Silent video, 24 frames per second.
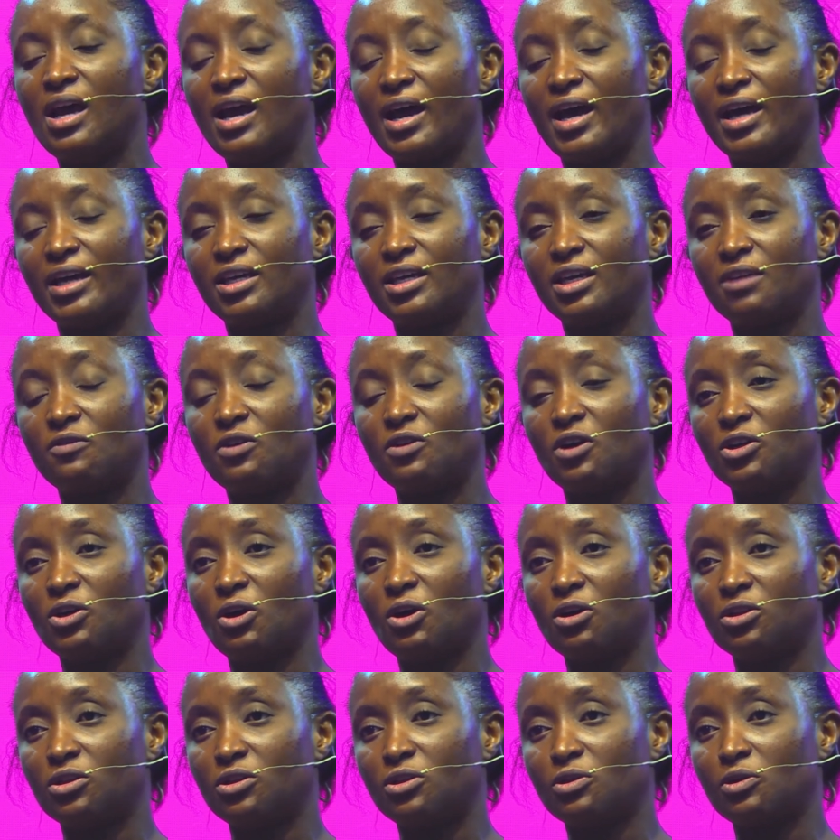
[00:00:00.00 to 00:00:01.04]
I give God
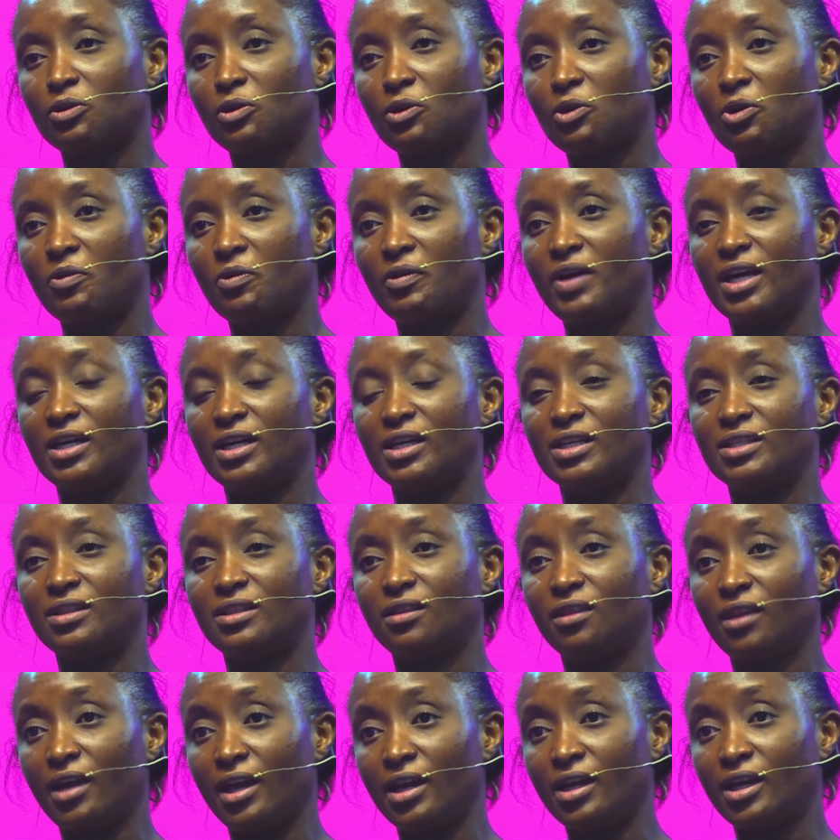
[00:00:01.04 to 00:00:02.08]
all the glory and I
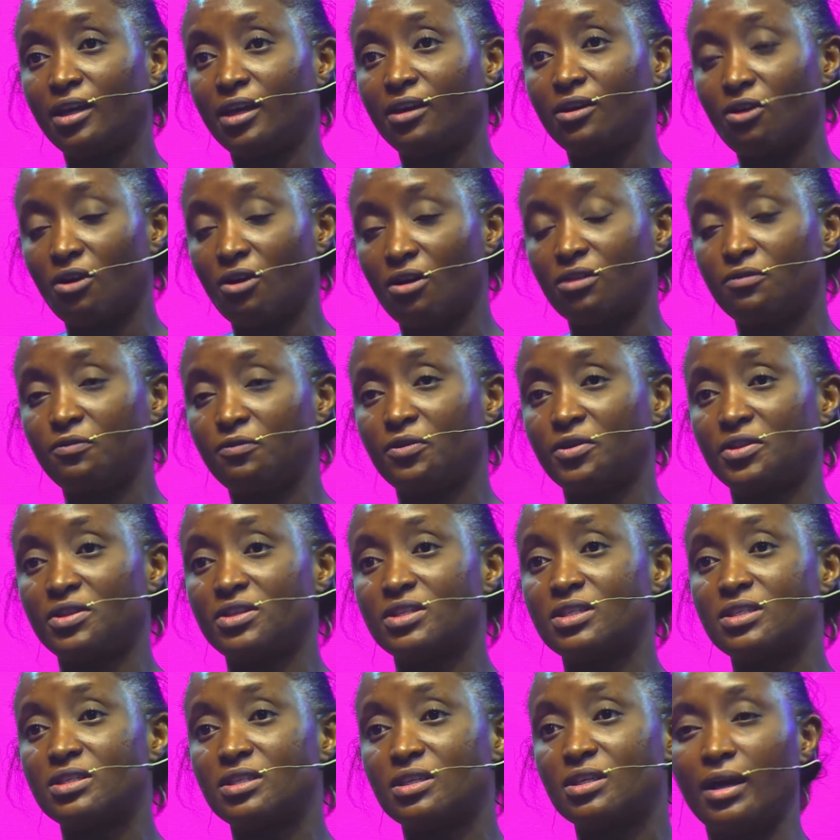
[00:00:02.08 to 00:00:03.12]
thank God for
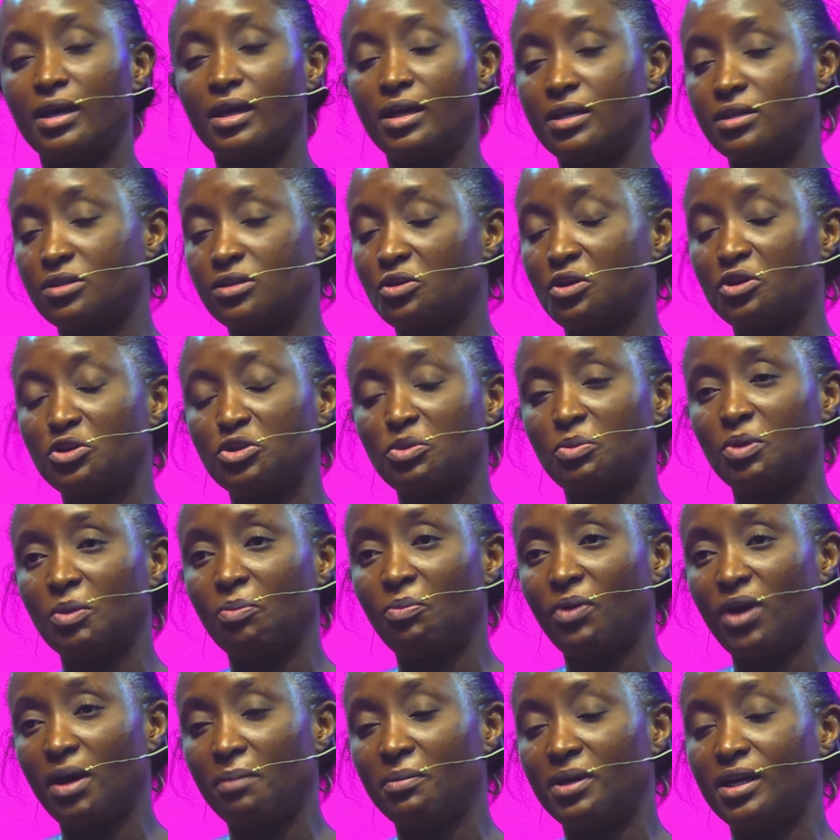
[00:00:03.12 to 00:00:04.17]
this. It's going to be
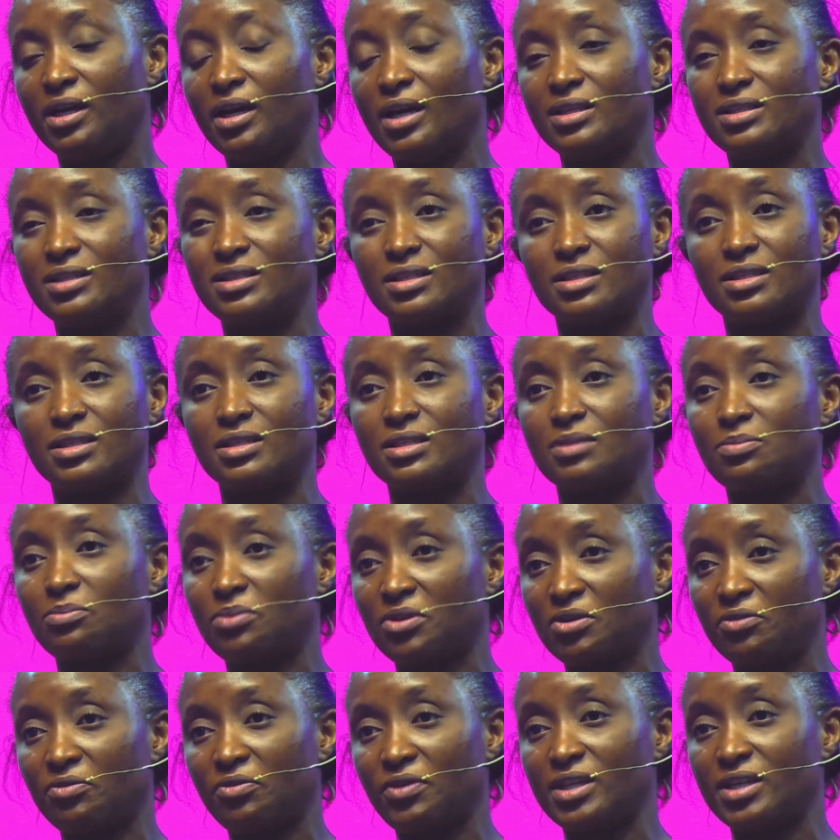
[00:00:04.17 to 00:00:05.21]
permanent. It is
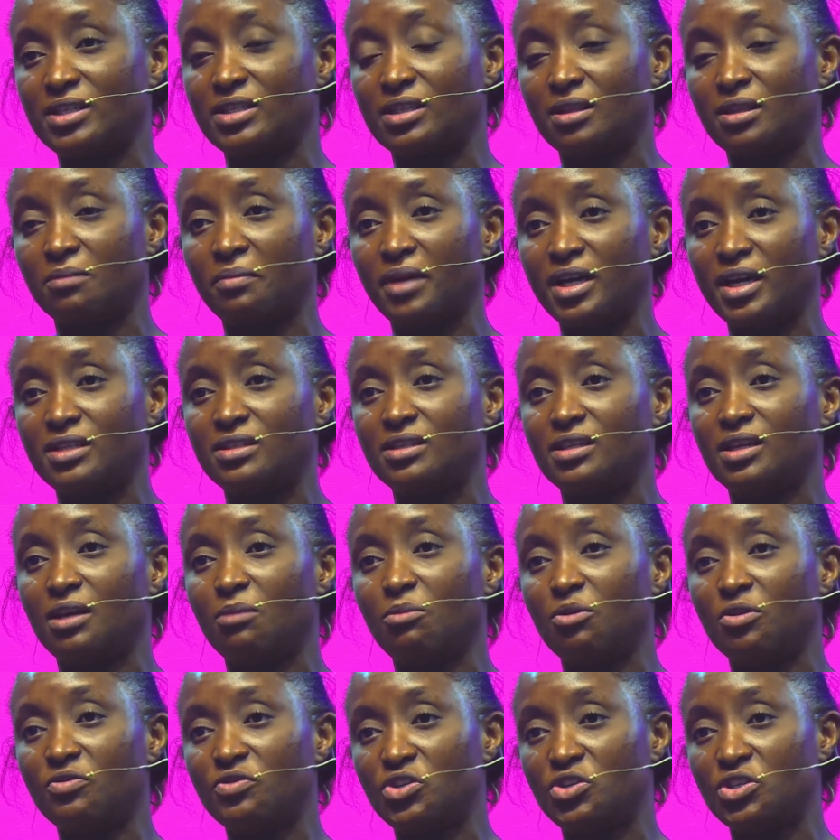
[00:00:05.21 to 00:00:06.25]
perfect in the mighty
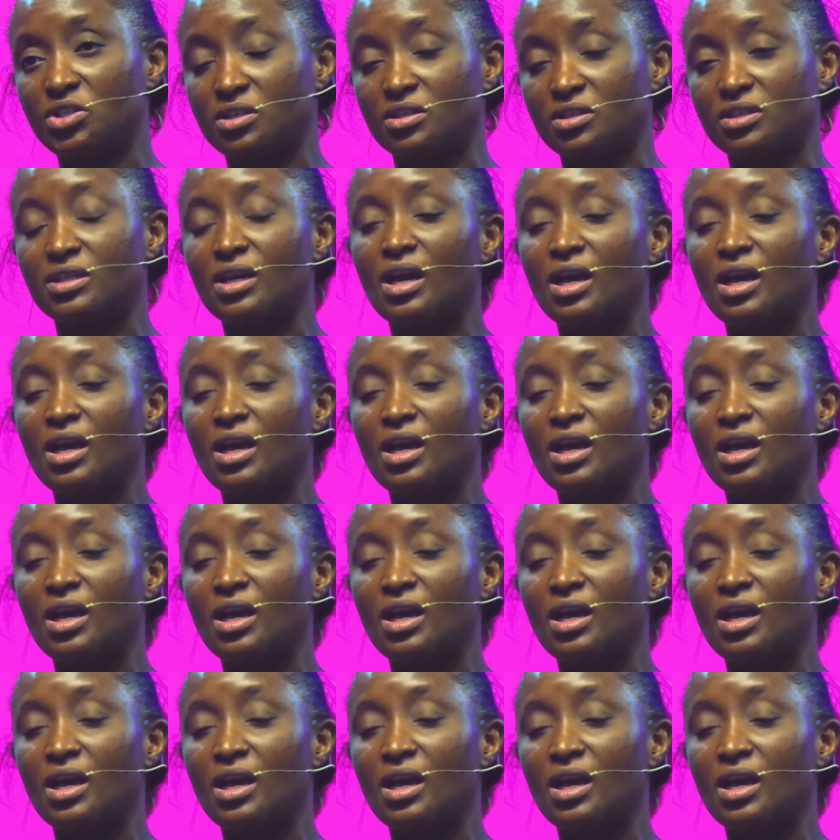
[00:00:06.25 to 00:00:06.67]
name of Jesus.